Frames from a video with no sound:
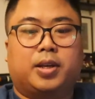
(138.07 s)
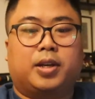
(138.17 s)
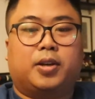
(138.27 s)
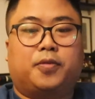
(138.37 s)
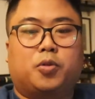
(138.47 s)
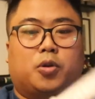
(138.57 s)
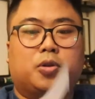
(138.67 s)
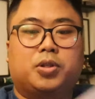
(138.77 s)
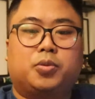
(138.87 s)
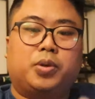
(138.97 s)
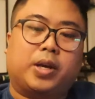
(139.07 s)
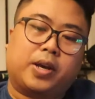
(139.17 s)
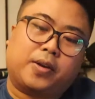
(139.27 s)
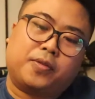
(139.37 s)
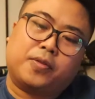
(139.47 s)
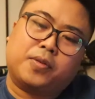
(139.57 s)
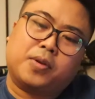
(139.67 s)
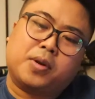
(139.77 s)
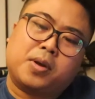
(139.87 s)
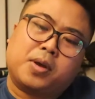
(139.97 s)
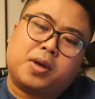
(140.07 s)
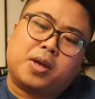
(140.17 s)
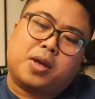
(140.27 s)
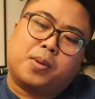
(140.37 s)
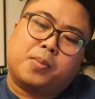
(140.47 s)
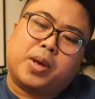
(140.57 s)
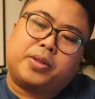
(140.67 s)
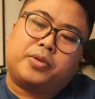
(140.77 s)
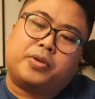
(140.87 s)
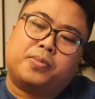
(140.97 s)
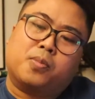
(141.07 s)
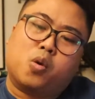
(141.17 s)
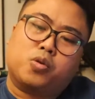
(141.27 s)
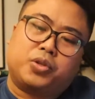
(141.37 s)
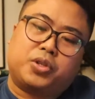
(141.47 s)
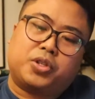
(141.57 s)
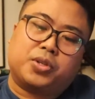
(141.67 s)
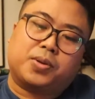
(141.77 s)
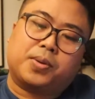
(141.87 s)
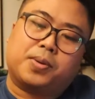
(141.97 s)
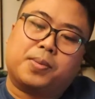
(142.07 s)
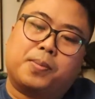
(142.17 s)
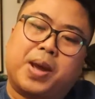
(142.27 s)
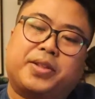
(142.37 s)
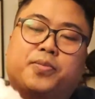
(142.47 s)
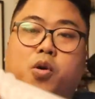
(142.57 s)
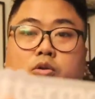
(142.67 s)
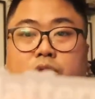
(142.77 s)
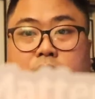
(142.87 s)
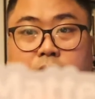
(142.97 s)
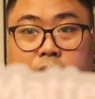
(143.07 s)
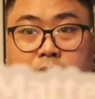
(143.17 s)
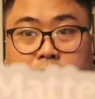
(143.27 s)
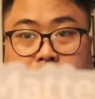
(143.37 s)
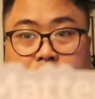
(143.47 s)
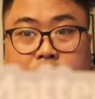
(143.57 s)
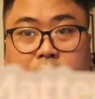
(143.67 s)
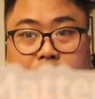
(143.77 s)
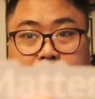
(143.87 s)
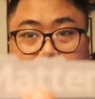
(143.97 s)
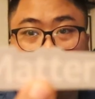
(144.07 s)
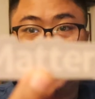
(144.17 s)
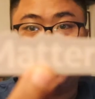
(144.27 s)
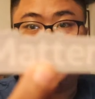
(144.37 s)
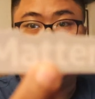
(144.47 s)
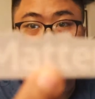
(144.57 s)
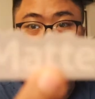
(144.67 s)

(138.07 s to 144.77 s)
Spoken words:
And of course we have Matmos. Check this out, guys.